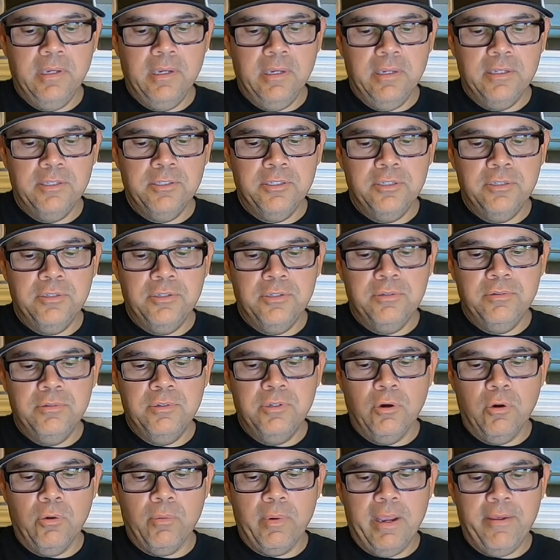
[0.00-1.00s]
uh,
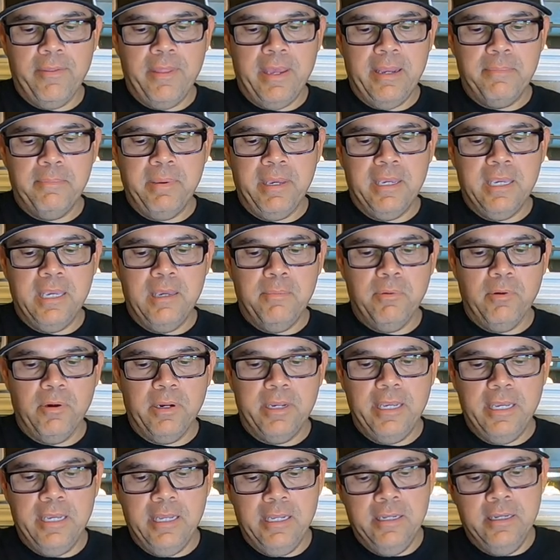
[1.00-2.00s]
go around that keeper
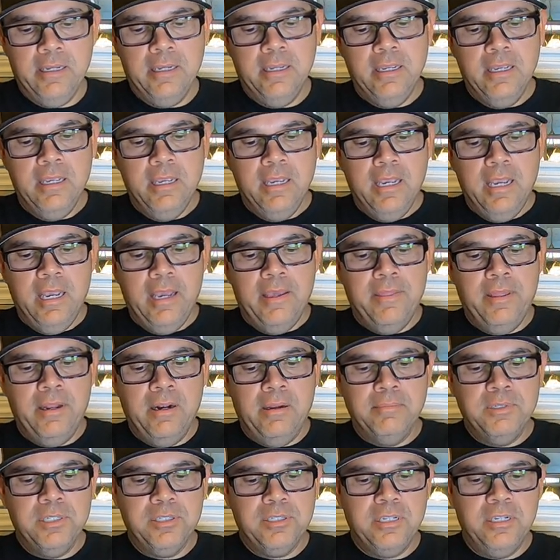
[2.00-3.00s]
again. And then
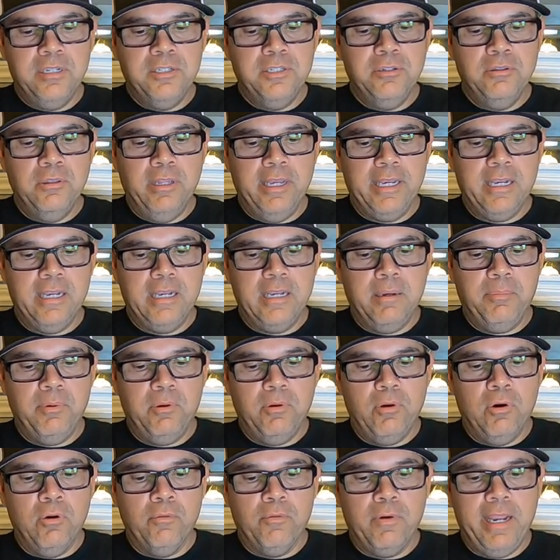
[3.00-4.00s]
I'm just going to do like a couple
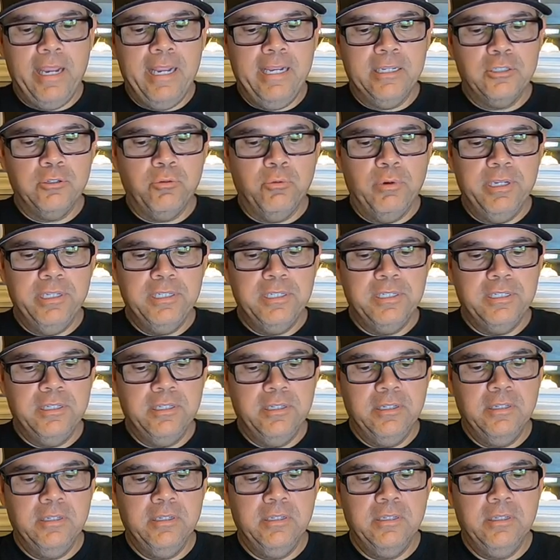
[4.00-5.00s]
overhand twists.
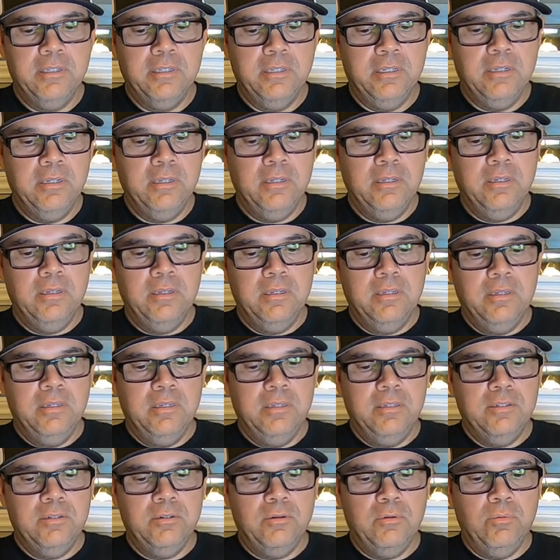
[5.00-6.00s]

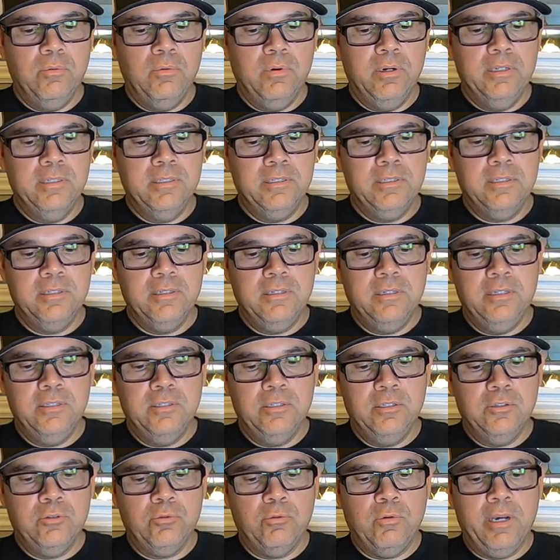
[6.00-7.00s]
So once
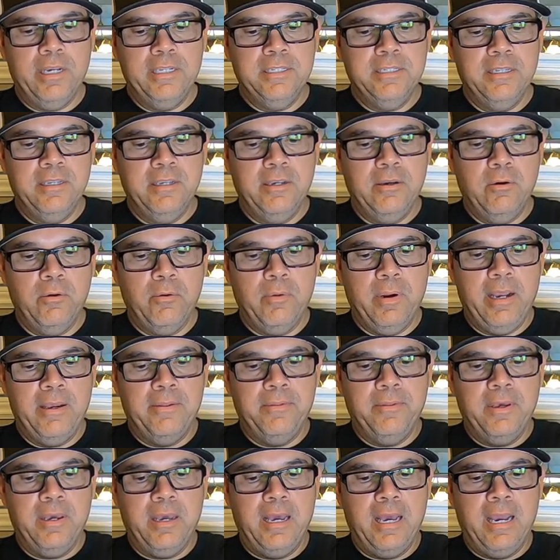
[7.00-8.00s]
and twice, and then go
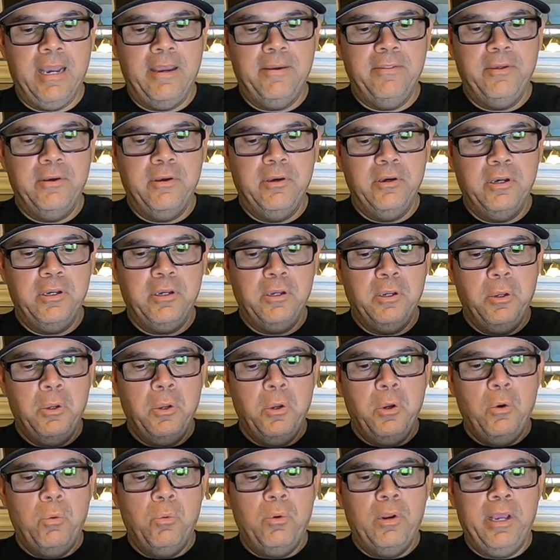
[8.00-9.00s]
around the eye of the hook.
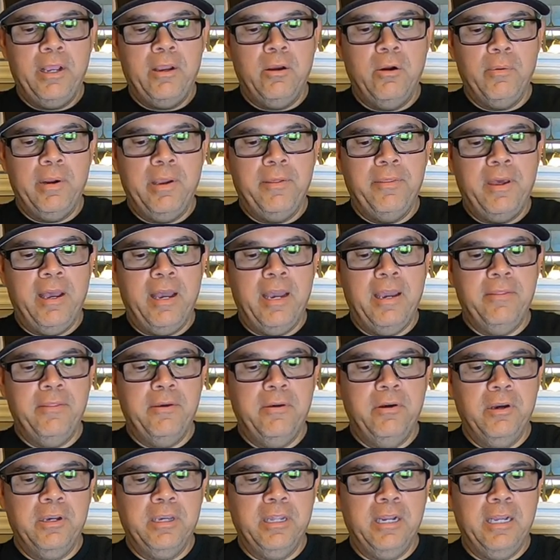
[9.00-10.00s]
When I go around the eye of the
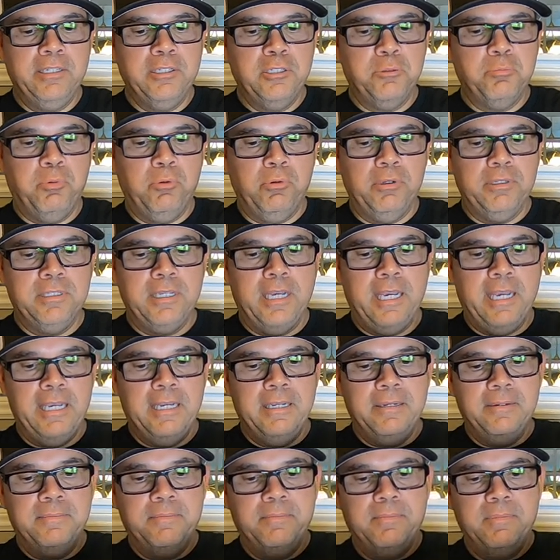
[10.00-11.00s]
hook and I just pull it
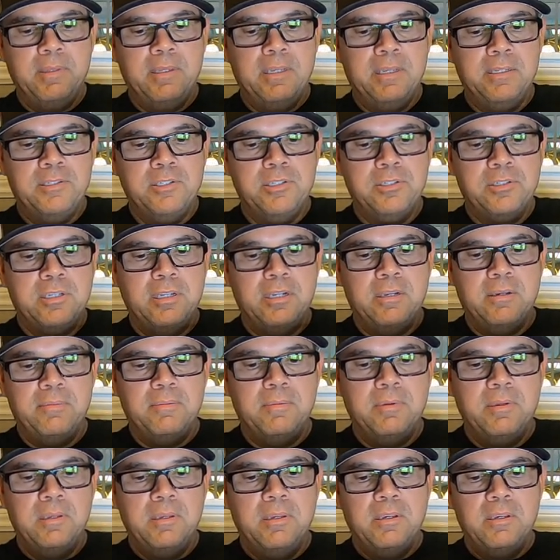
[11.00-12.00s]
tight, it's just going to
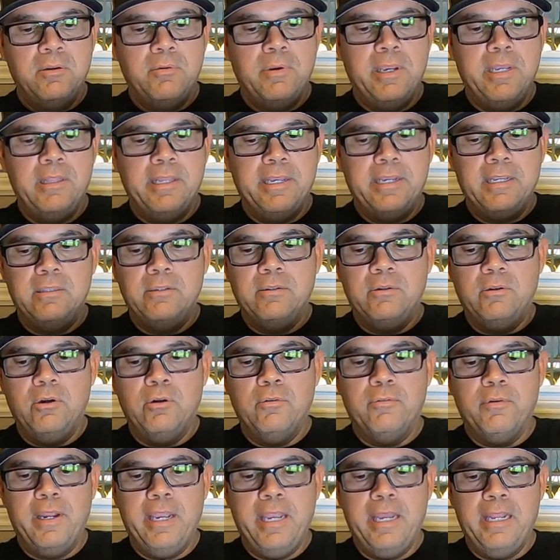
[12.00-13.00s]
create like a little
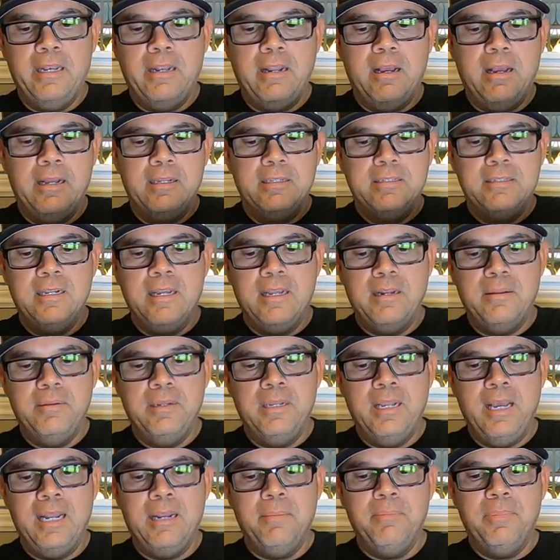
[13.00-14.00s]
overhand knot. It's not a,
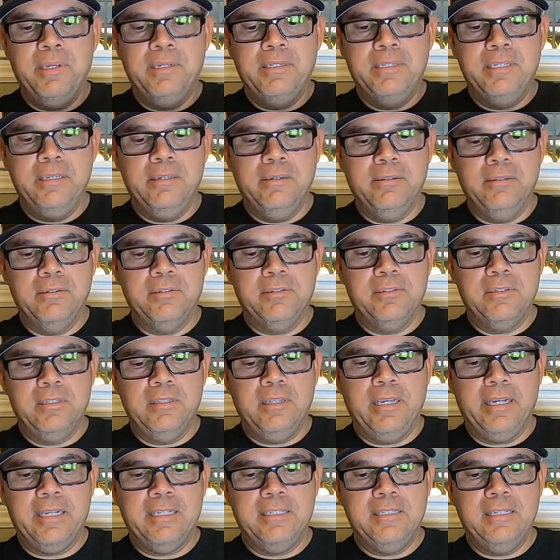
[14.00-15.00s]
not a big deal. There's,
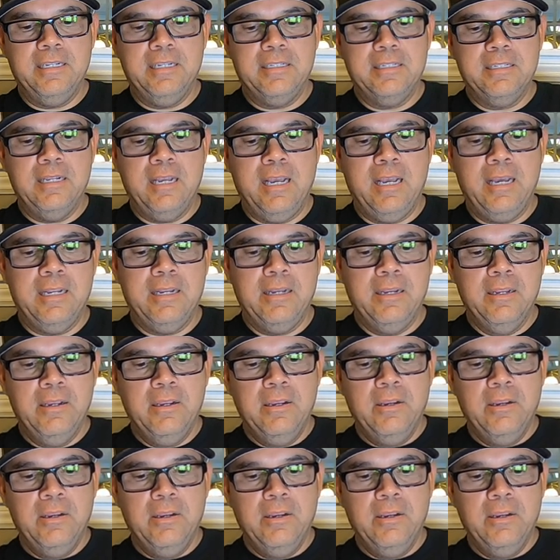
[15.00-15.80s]
like I said, it's not